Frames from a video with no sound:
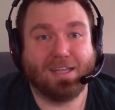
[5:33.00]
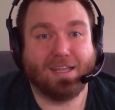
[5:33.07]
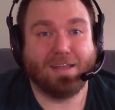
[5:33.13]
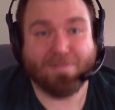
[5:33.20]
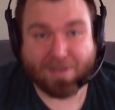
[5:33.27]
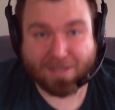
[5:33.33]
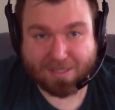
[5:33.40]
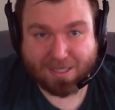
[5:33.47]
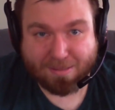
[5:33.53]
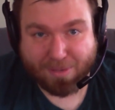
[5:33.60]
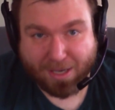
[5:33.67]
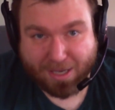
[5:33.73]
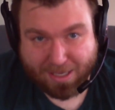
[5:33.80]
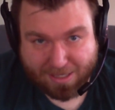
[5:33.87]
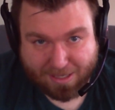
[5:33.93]
Invented
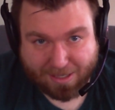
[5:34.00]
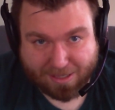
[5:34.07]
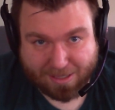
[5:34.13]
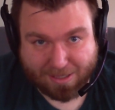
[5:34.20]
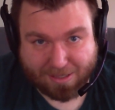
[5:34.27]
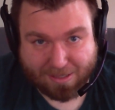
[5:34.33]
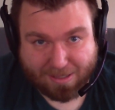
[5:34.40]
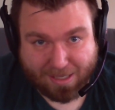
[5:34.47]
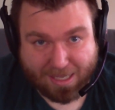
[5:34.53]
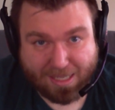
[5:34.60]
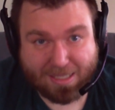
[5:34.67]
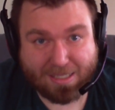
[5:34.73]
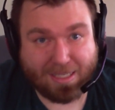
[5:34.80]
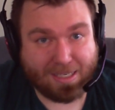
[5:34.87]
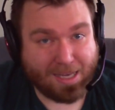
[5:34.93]
by a doctor.
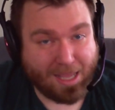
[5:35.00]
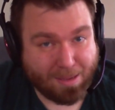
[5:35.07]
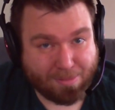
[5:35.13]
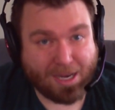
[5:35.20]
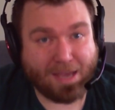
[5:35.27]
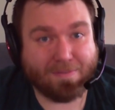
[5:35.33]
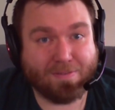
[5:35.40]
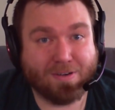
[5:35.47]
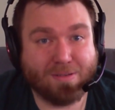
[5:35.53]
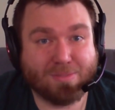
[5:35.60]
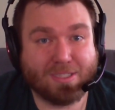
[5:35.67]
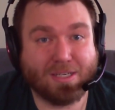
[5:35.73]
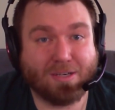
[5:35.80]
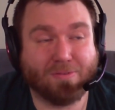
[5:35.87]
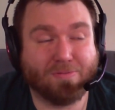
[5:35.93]
He named it after
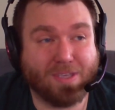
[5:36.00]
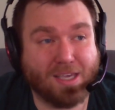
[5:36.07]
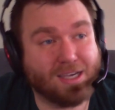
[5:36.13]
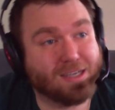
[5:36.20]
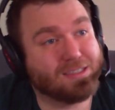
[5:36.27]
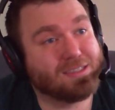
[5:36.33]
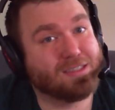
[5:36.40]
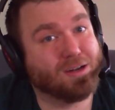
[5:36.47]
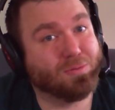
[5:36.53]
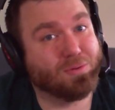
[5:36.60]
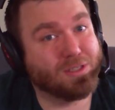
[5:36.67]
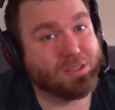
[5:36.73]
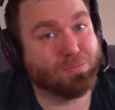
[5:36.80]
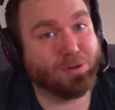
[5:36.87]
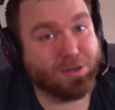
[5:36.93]
himself. Yes, there
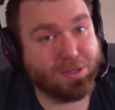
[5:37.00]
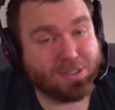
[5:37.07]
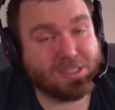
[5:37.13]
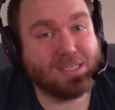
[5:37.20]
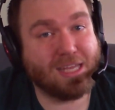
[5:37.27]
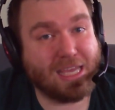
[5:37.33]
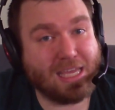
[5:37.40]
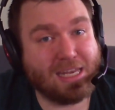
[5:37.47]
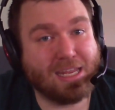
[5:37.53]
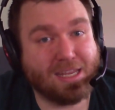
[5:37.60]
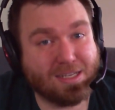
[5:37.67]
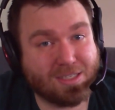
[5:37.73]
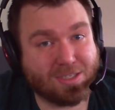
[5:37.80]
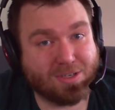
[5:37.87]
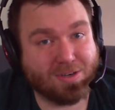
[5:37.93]
was a person in
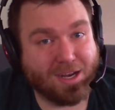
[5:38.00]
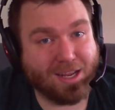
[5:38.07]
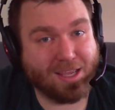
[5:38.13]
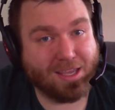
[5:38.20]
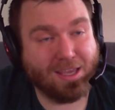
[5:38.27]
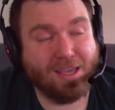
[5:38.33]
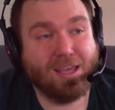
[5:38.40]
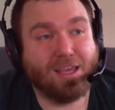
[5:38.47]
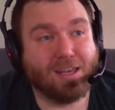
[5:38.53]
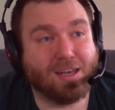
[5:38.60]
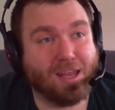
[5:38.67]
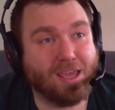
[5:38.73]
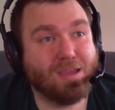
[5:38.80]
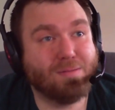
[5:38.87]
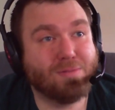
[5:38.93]
history
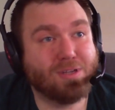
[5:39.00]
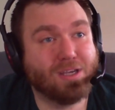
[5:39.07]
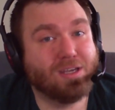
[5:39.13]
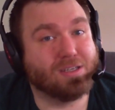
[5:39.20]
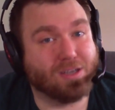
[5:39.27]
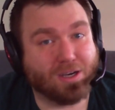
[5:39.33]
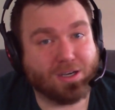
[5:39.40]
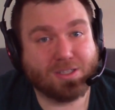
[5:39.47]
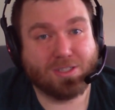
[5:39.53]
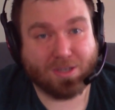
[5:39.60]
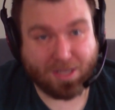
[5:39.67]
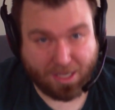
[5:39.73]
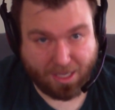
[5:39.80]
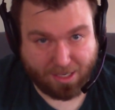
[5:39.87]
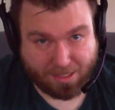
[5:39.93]
named Dr.
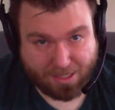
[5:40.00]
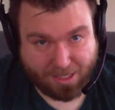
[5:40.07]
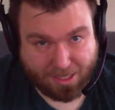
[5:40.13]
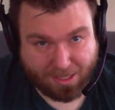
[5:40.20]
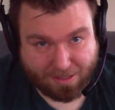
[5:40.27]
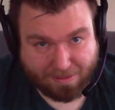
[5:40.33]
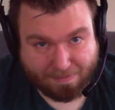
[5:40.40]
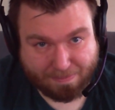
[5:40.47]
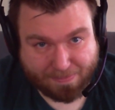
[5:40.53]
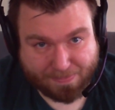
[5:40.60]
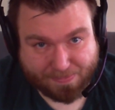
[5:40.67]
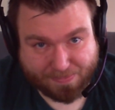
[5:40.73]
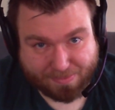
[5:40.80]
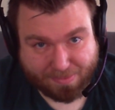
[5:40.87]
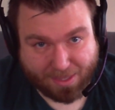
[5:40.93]
Guillotine.
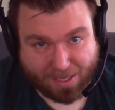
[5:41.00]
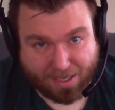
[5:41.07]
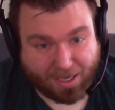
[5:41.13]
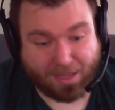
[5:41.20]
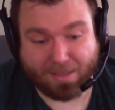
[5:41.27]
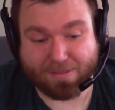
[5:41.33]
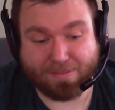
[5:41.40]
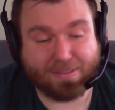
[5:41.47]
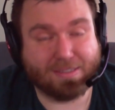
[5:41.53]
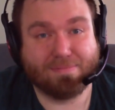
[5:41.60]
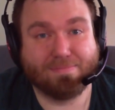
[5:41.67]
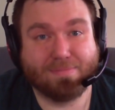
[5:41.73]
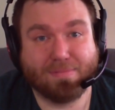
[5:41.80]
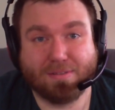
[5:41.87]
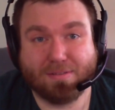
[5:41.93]
It
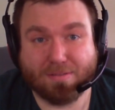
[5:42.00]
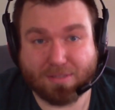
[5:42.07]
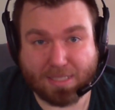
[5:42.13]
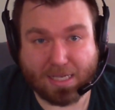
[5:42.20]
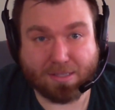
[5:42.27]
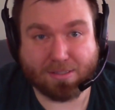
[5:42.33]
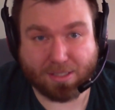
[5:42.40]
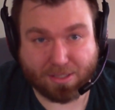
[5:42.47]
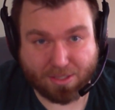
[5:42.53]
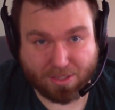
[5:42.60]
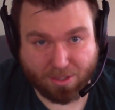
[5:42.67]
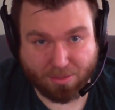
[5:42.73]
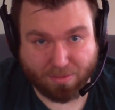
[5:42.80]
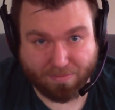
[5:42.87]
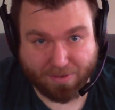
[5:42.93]
sounds like a
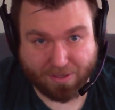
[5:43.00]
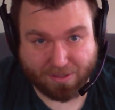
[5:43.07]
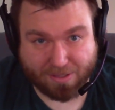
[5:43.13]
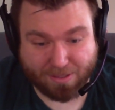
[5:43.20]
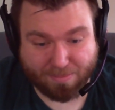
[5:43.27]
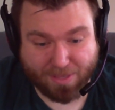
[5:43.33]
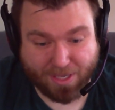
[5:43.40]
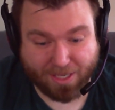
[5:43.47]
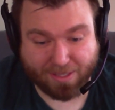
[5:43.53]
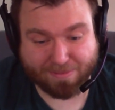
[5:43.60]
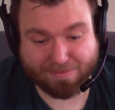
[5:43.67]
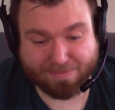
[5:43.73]
supervillain to me.